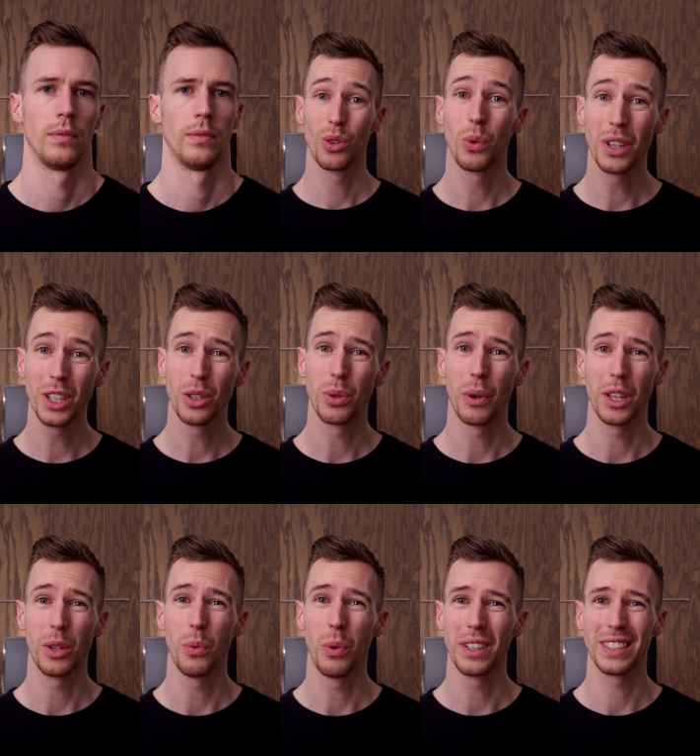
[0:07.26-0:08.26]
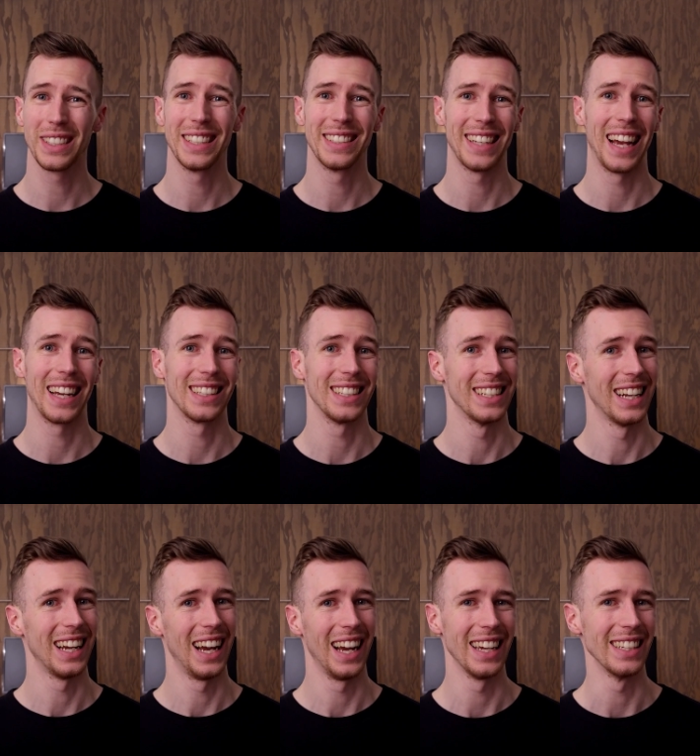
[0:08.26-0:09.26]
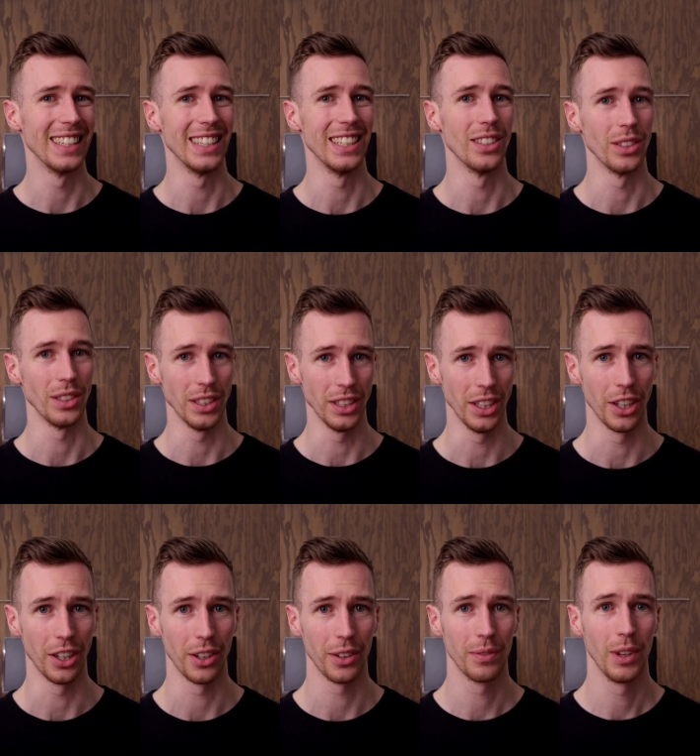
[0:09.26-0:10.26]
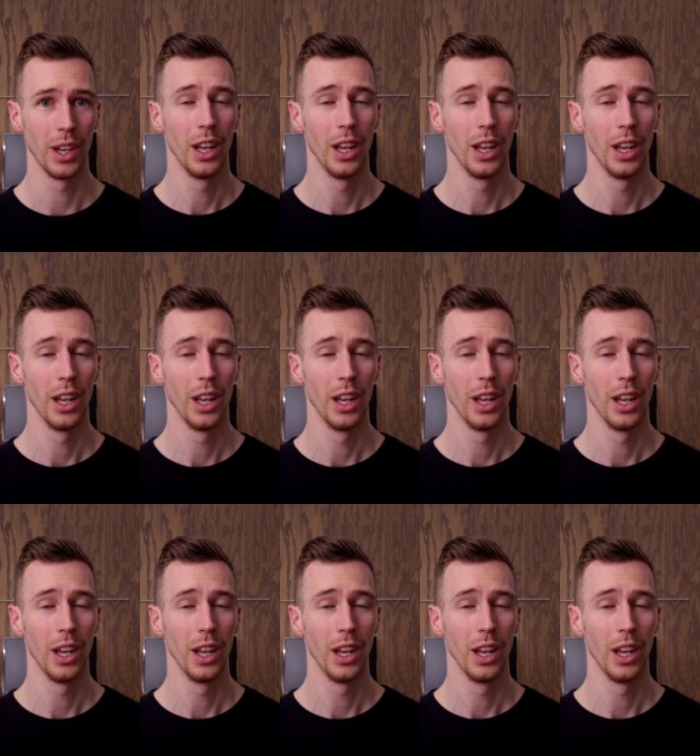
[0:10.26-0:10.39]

2020 wasn't exactly an ideal year.